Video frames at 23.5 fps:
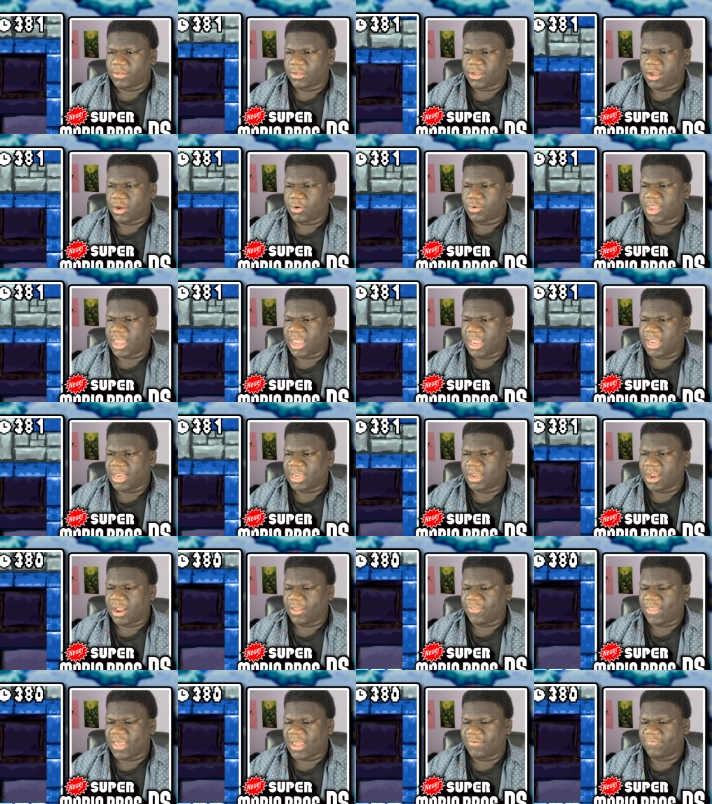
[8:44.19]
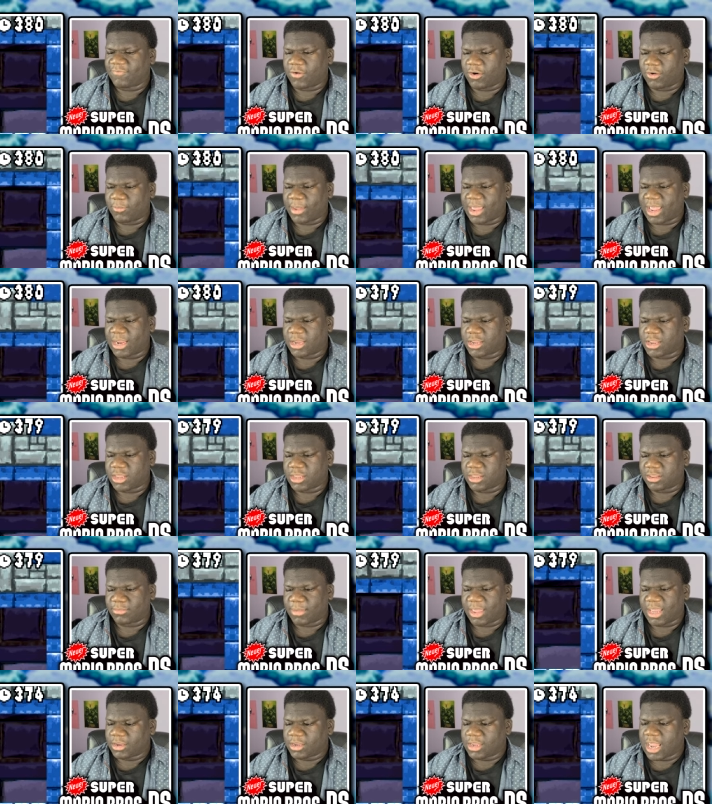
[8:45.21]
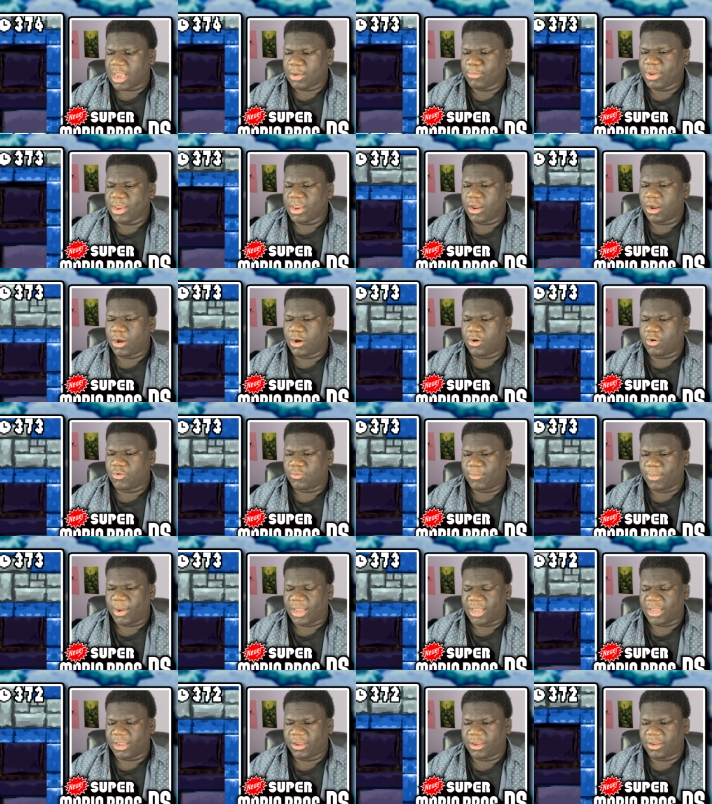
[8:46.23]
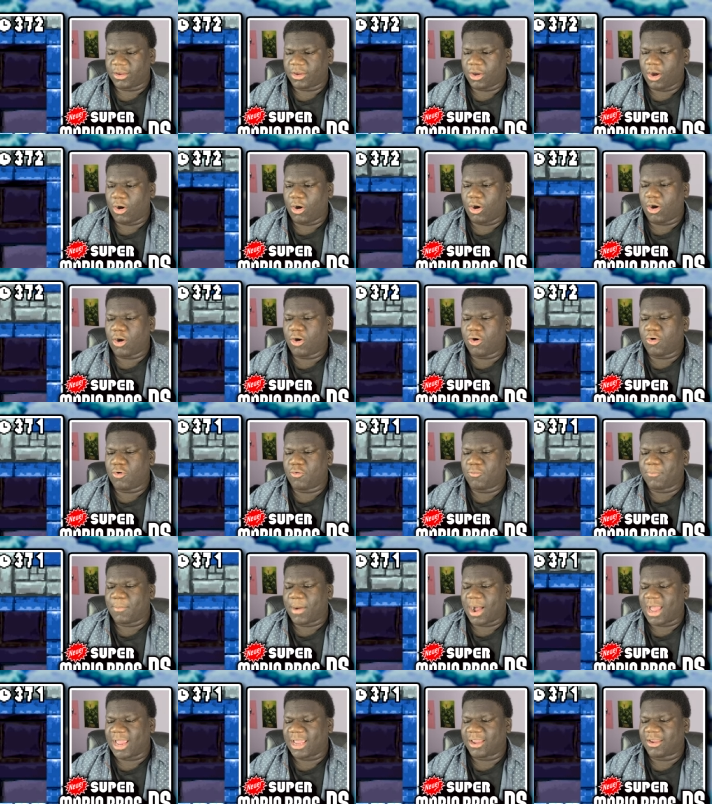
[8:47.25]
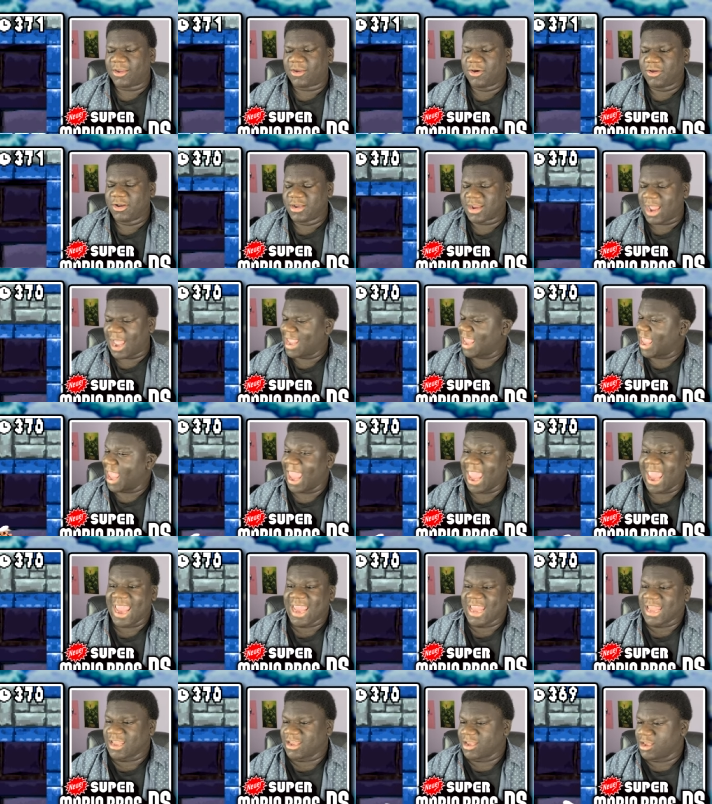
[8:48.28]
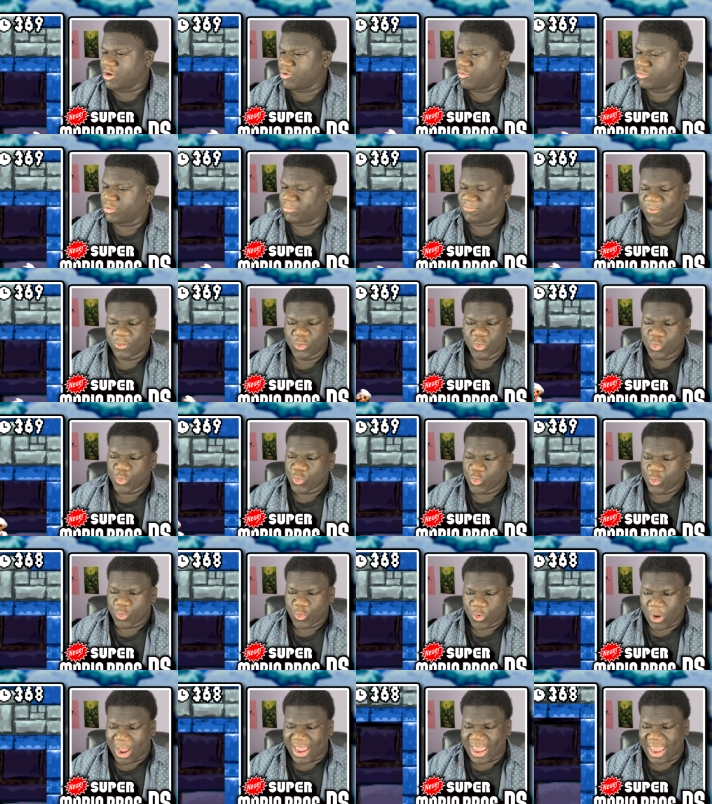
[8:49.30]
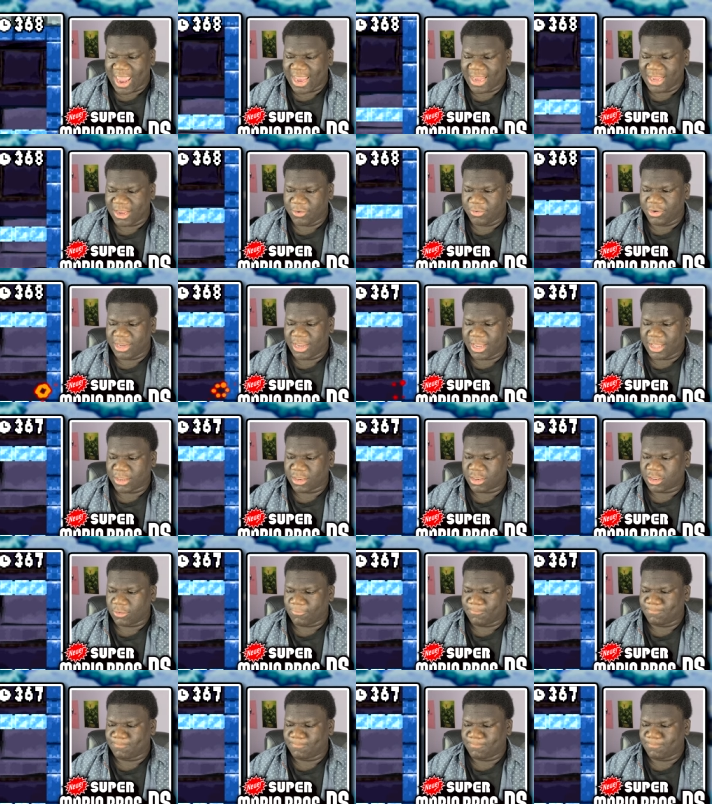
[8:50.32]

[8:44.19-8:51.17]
Okay, not that far back. Jeez, man. Can we... Oh my... Oh my goodness. I hate new... I hate new D S.